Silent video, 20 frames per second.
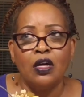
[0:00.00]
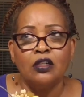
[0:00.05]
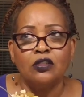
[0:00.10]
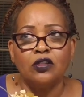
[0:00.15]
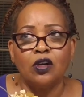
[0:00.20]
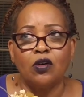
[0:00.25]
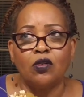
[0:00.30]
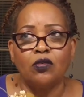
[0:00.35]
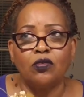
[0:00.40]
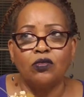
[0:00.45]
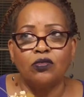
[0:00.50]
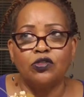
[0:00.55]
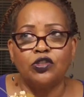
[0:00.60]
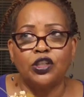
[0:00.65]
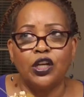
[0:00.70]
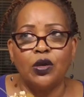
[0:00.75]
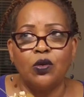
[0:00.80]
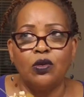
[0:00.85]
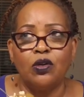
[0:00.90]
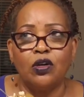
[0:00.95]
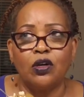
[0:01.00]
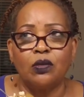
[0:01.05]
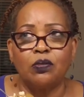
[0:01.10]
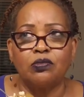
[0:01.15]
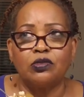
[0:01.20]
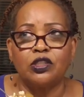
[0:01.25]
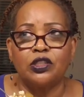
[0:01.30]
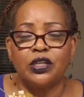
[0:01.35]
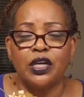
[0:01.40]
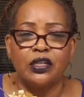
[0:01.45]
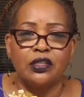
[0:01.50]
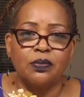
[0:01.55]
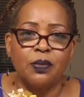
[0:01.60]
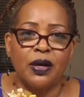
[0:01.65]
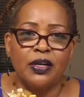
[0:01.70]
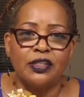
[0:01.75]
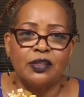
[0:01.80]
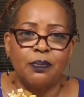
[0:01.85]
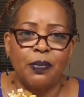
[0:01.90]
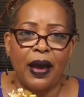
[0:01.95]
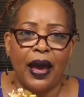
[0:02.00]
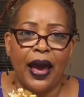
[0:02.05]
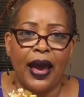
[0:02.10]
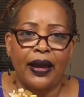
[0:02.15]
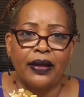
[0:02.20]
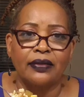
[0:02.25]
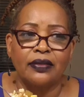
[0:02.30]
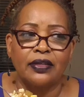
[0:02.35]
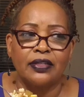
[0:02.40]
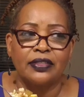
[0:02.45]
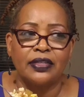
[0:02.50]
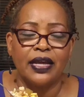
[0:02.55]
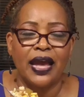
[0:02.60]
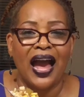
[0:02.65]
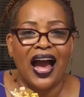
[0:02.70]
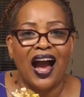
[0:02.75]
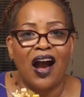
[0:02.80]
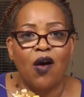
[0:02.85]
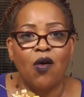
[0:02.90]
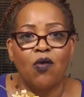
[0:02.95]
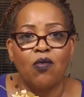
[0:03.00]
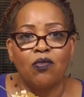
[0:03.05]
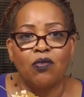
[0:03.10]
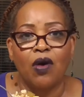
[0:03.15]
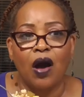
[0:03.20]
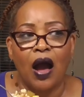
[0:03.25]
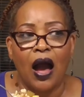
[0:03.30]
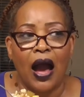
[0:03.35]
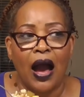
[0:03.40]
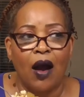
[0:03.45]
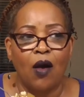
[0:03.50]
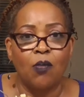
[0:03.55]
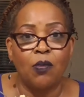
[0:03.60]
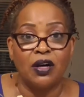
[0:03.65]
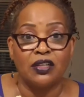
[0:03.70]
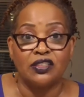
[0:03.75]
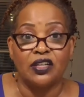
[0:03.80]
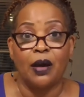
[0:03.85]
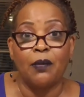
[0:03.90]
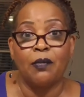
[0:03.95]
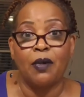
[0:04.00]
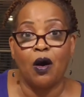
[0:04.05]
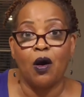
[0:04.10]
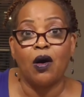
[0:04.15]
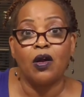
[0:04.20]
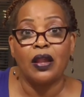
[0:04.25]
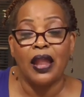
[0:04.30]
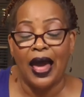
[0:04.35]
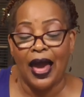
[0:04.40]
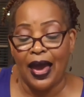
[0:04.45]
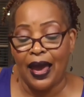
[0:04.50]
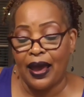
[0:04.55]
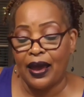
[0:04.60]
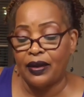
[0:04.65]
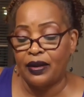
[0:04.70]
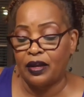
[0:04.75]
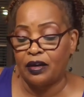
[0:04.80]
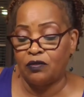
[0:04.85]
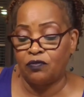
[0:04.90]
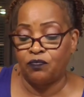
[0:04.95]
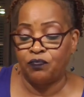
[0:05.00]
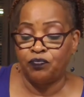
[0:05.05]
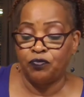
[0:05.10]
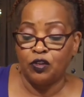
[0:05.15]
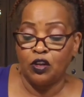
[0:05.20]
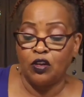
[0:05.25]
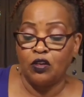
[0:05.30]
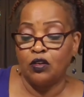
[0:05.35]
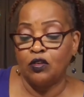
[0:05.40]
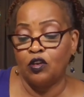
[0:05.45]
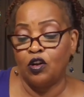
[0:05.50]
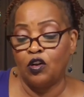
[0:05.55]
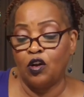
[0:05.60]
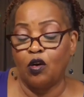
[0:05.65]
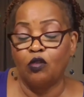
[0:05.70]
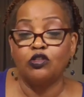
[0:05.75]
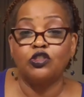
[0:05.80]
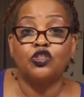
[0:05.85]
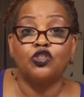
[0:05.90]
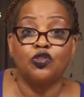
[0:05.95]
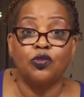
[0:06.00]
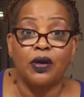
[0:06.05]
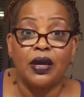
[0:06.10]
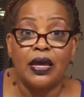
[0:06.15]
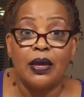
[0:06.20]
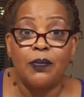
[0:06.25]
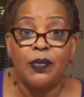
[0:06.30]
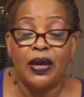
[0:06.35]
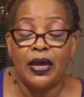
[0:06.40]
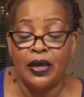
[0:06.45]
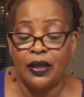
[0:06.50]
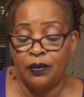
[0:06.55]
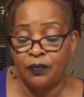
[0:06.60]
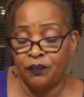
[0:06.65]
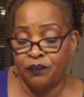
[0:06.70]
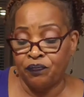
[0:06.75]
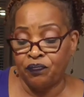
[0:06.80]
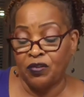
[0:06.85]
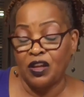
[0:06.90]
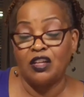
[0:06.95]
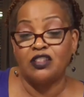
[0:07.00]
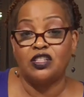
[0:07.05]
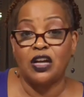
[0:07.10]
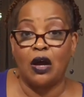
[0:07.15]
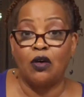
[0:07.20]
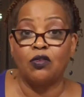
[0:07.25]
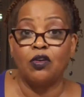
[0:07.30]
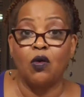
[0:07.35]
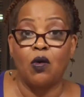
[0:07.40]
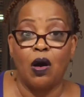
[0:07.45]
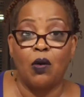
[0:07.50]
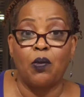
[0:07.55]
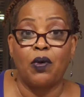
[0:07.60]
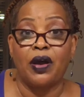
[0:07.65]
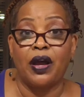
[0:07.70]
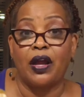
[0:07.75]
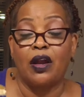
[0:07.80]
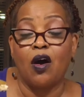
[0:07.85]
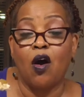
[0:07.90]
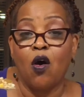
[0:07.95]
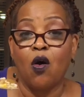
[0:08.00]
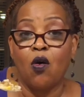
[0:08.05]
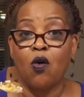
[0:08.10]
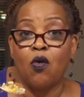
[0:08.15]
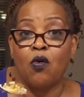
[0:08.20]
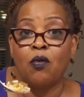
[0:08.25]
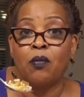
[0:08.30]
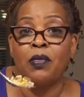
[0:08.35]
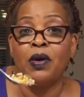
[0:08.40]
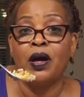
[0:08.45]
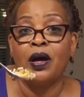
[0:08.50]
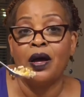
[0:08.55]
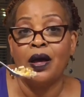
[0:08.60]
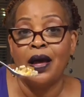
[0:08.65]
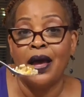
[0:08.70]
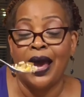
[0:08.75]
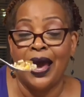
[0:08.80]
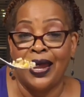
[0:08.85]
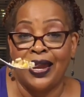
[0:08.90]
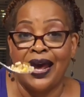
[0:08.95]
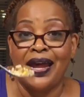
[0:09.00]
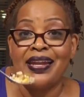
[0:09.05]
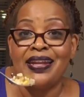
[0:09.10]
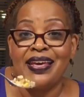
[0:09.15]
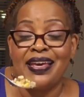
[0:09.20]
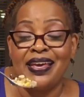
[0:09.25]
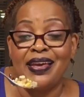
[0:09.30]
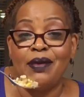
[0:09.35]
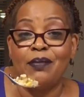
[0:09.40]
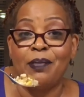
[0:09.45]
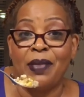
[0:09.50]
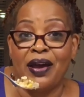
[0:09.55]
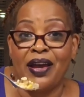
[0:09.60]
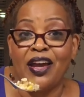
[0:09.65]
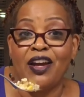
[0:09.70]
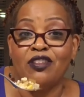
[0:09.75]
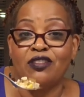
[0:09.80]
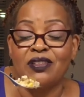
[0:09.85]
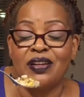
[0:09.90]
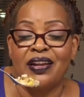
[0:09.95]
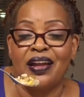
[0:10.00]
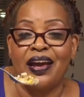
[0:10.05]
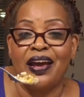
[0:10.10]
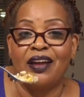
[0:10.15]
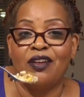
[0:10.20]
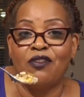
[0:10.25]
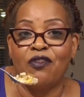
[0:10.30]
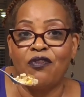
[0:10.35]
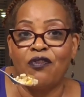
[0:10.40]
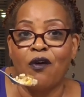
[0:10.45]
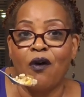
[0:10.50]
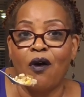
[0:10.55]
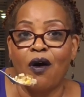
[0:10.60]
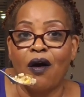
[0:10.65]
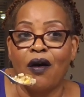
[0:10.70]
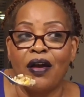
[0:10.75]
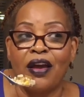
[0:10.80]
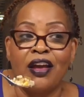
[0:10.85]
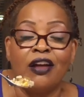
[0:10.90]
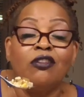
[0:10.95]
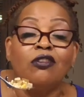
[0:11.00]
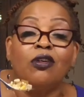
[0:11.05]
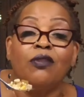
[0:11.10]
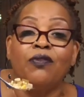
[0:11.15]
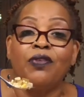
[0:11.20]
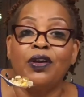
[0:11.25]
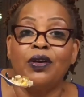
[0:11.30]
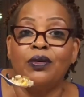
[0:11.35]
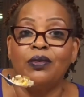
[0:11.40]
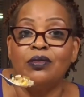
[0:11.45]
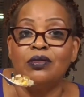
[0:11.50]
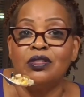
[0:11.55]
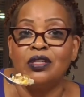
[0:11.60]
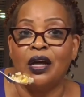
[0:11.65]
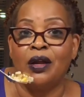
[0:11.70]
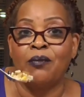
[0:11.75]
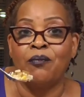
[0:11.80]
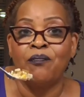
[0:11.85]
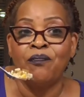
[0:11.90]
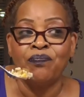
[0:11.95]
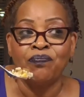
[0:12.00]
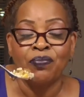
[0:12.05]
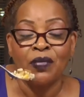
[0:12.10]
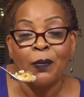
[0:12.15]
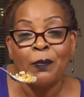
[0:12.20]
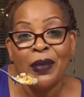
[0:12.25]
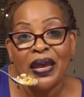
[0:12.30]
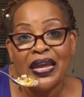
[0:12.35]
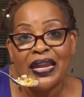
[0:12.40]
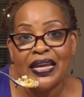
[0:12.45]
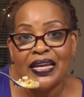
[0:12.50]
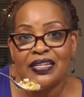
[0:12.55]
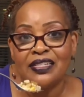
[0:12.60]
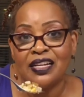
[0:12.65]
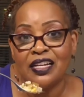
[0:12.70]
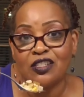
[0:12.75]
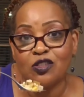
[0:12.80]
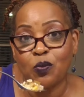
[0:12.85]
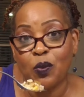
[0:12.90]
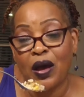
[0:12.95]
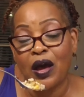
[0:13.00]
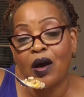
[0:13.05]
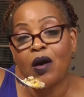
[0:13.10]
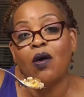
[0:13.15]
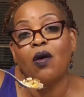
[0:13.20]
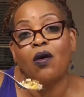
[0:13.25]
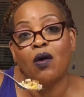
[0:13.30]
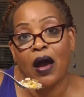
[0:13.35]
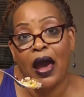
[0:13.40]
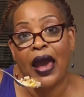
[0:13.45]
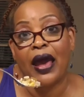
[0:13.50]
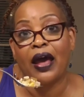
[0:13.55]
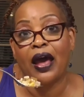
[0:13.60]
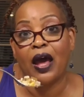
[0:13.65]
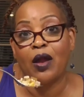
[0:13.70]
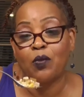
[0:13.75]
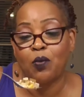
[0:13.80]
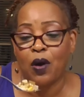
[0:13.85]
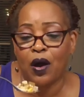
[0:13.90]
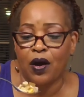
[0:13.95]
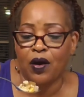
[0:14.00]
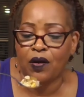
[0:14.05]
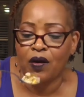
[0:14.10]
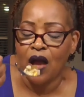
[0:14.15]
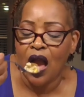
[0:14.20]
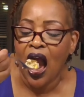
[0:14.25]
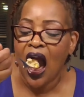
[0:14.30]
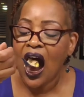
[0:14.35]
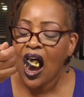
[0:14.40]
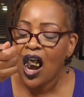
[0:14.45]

So she looked 6 months back to see how much I'm online and, you know, streaming, because y'all know I work at home and I need my internet for interviews and meetings as well at work.